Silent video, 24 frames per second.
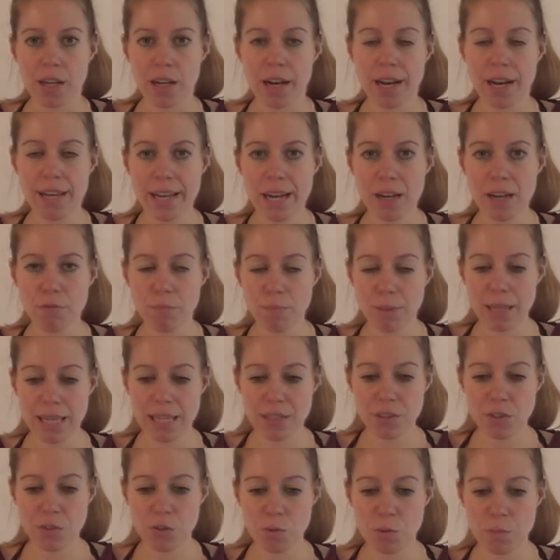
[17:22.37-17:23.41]
I have
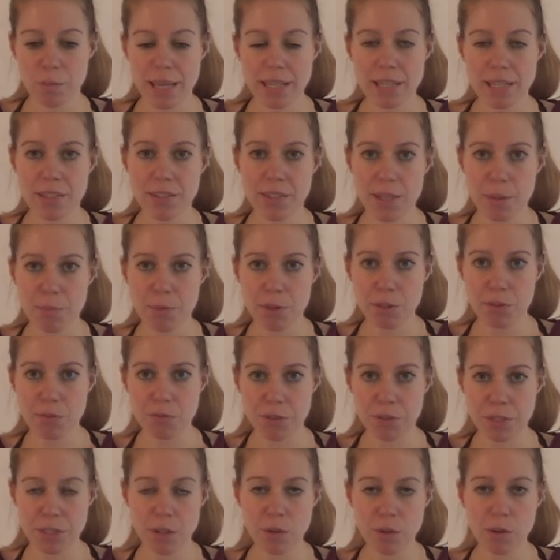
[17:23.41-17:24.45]
planned to make a separate
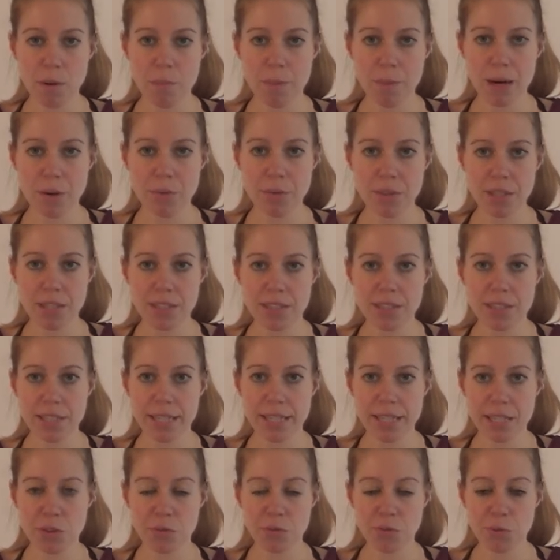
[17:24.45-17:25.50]
video about this the
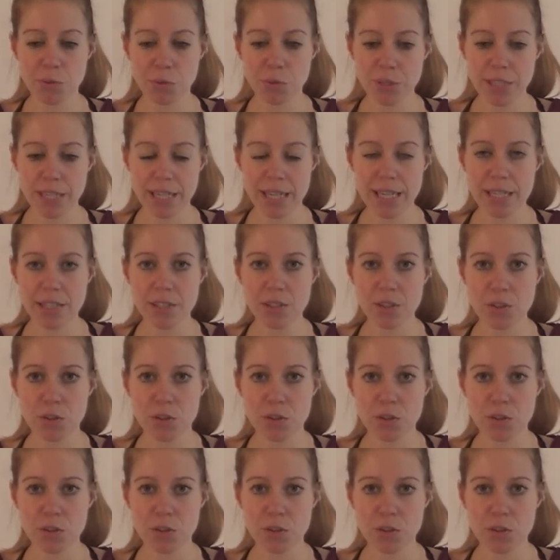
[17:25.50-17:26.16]
next few days,